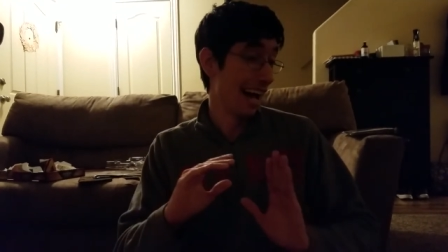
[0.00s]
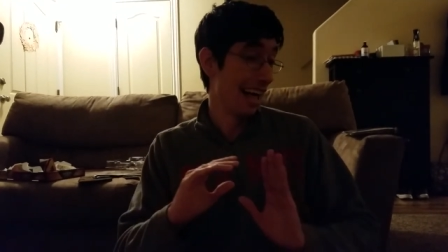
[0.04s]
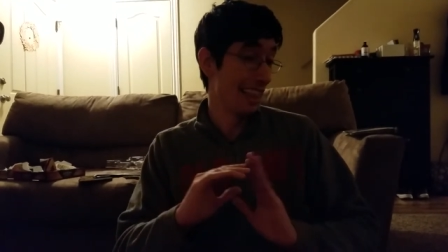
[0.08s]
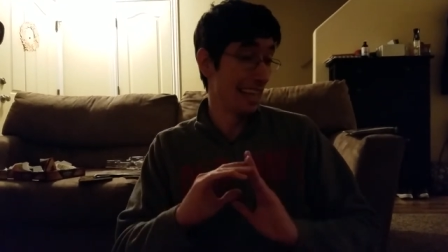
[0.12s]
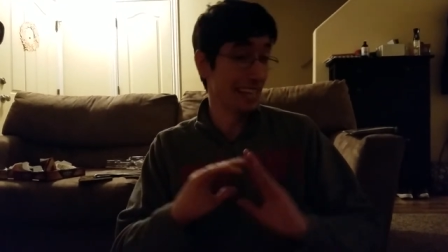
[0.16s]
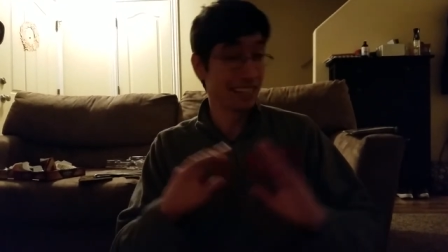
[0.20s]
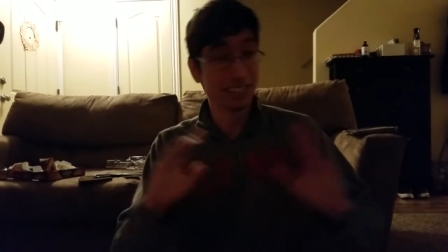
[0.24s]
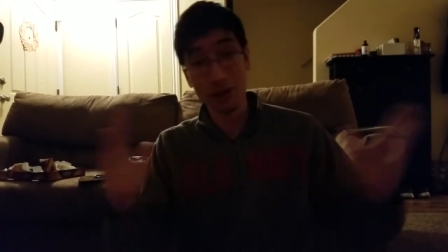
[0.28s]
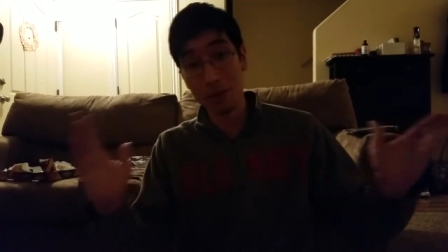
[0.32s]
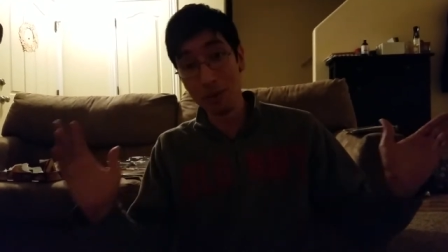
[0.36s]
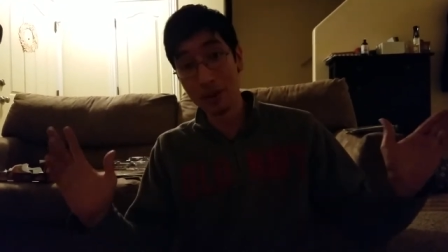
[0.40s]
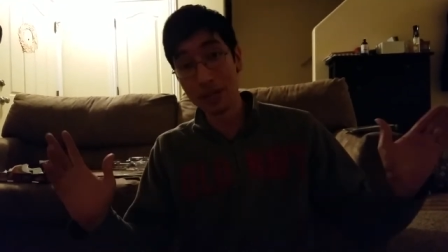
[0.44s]

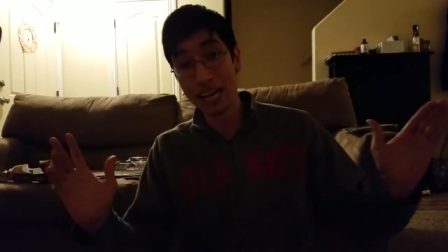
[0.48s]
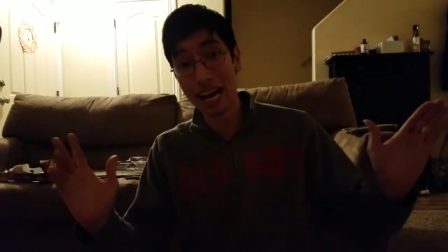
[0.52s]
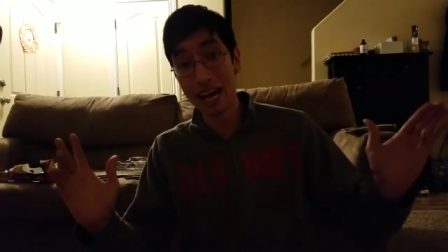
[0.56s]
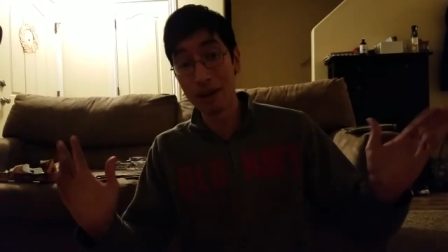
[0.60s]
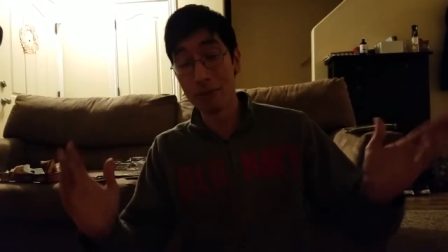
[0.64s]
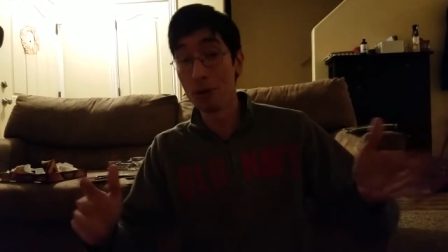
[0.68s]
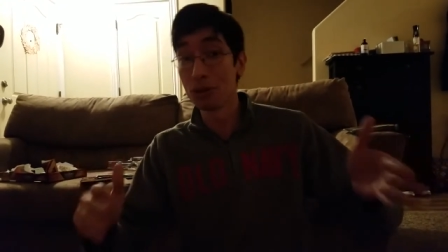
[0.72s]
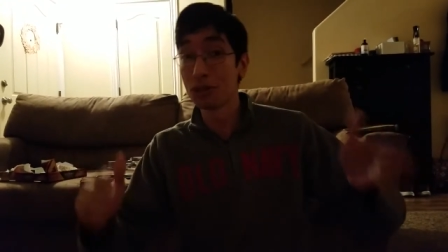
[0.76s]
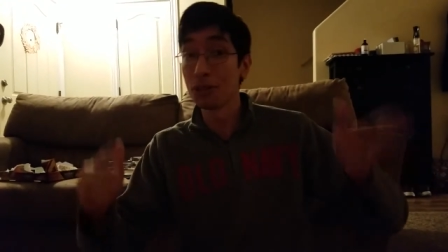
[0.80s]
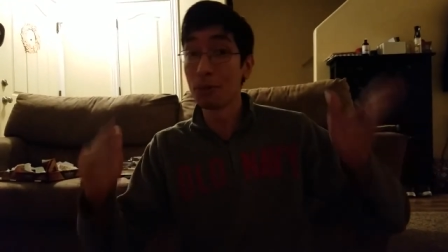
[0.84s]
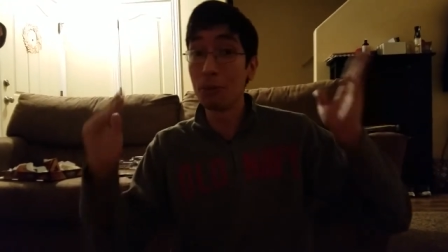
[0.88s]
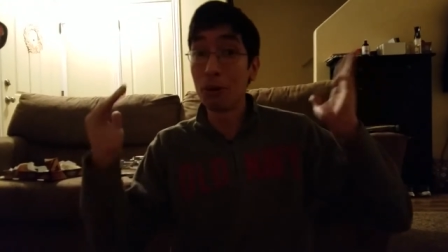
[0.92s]
That's all we got.
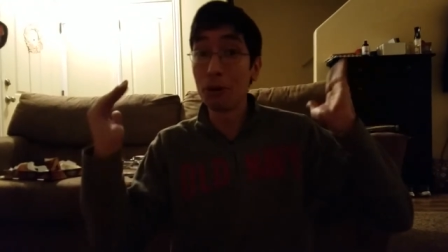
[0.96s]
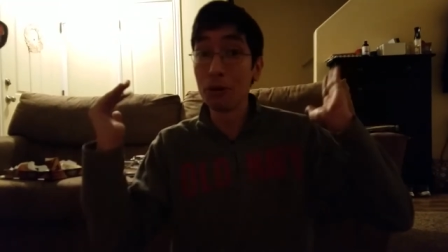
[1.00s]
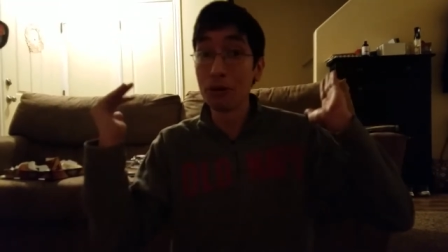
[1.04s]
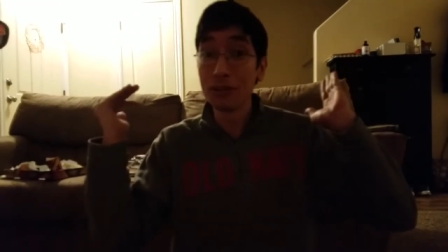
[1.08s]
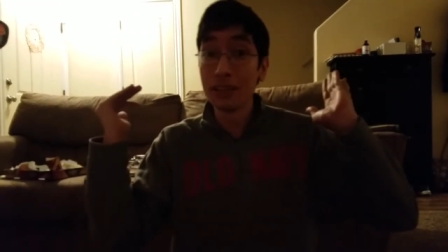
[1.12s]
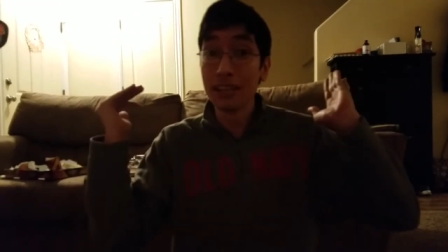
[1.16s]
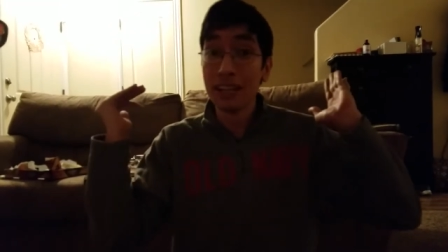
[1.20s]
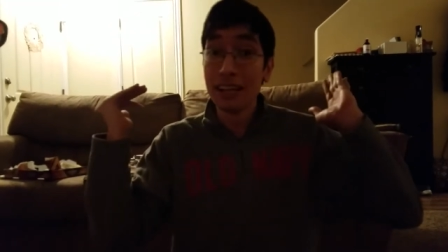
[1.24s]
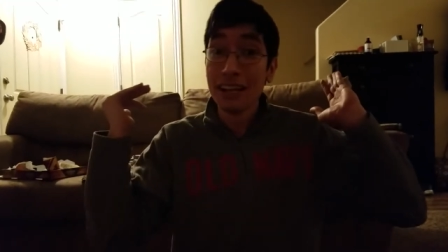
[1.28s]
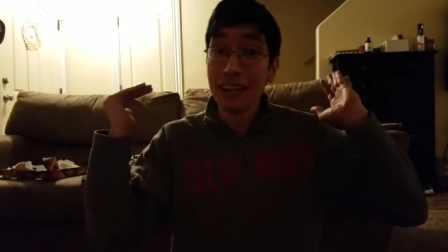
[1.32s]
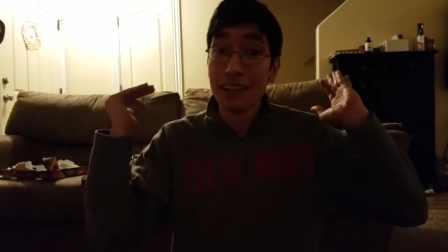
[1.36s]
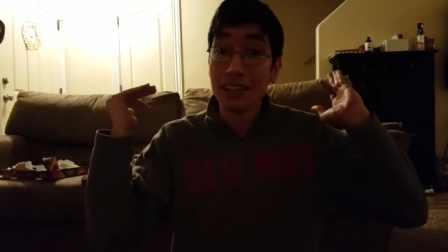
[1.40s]
We also
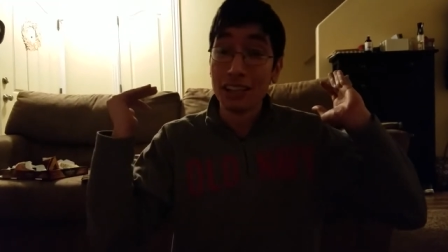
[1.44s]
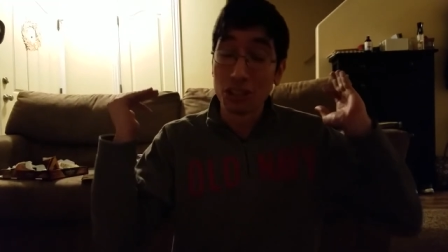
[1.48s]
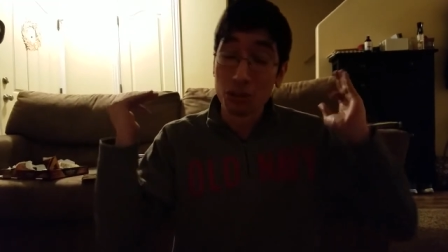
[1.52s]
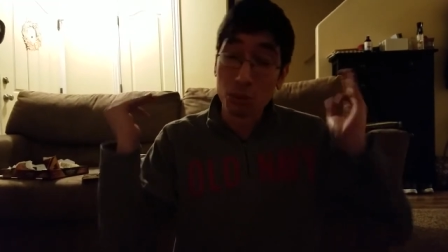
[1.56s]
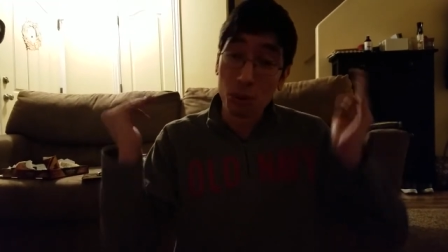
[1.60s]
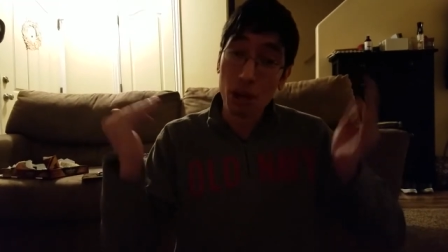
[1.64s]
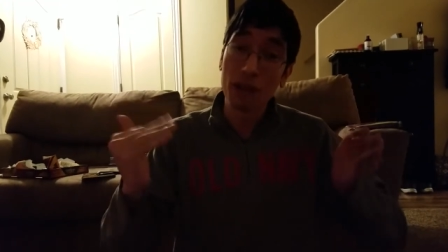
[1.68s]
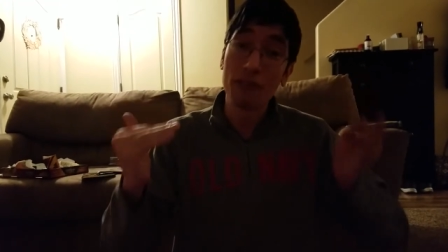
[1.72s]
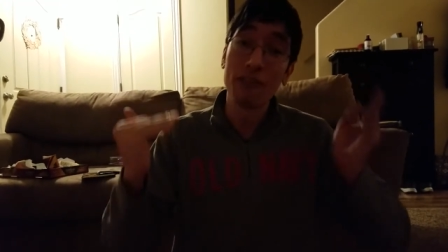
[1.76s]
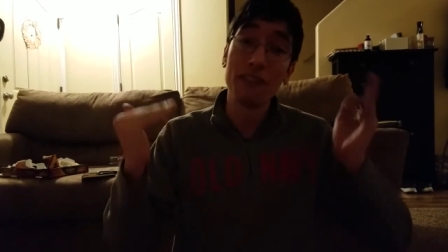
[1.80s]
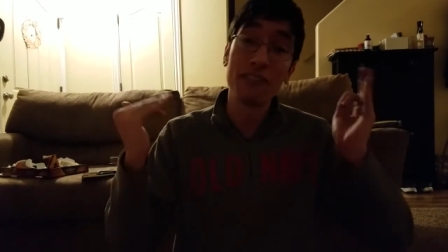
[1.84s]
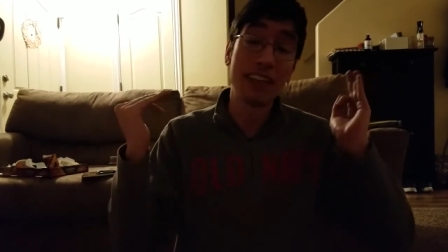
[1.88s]
pulled the
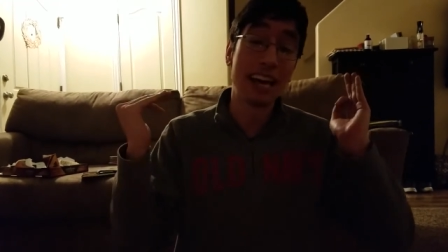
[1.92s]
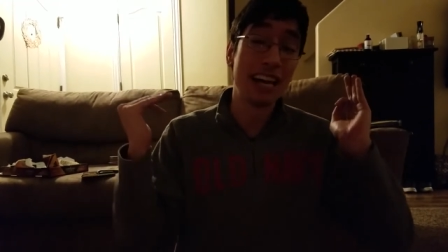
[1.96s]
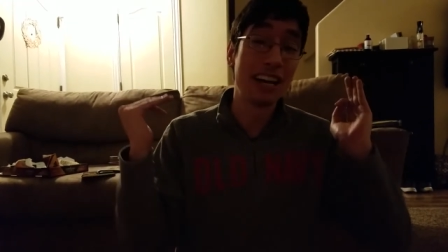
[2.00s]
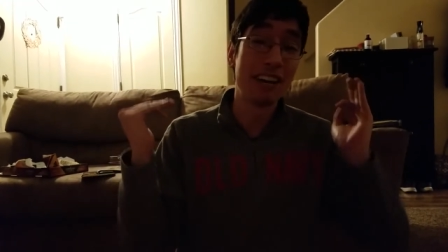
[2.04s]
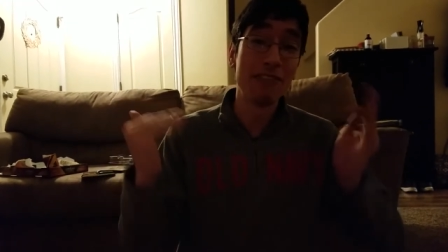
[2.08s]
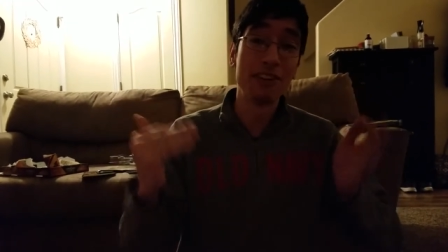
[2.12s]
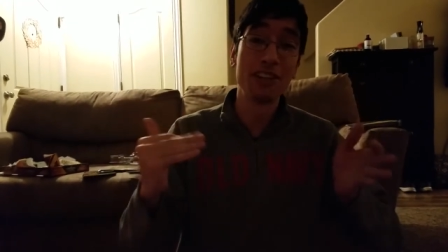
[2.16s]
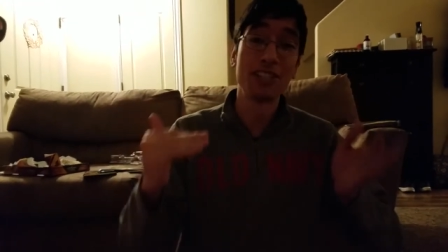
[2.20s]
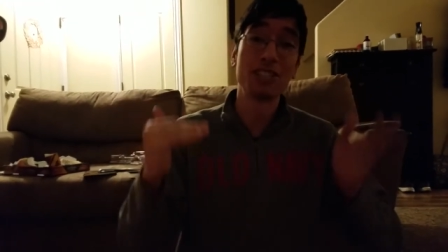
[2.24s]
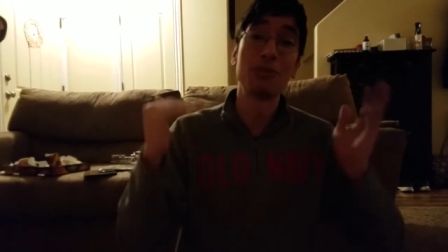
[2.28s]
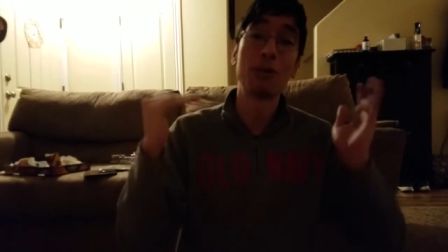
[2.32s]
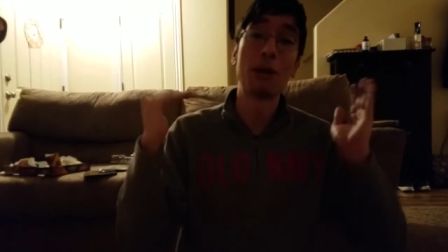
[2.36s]
25th
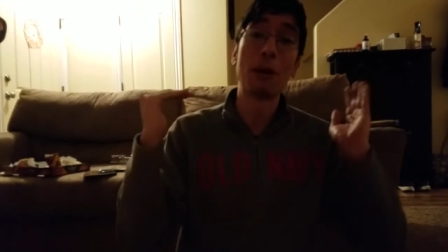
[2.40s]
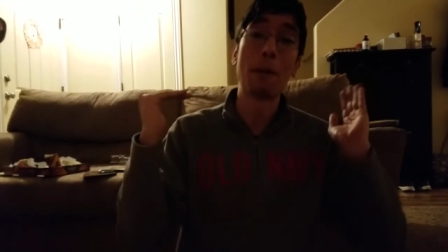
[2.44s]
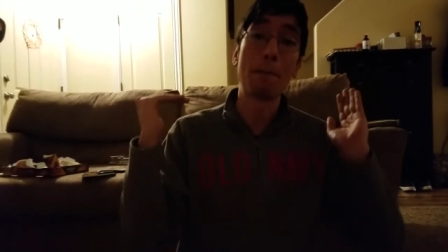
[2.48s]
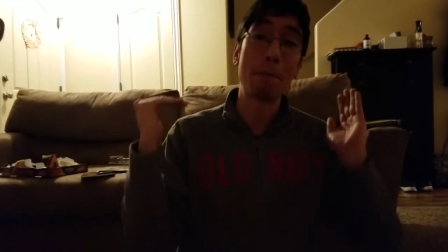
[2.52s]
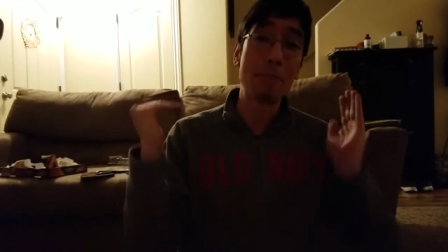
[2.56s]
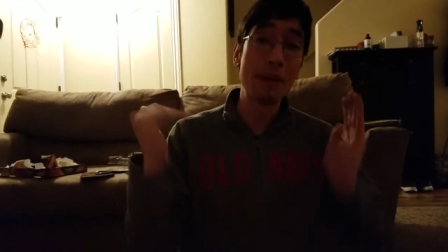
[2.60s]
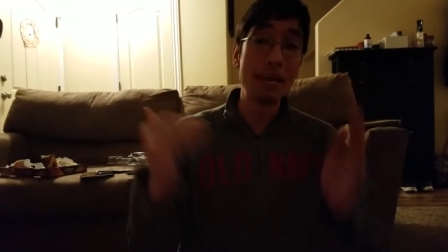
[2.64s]
anniversary of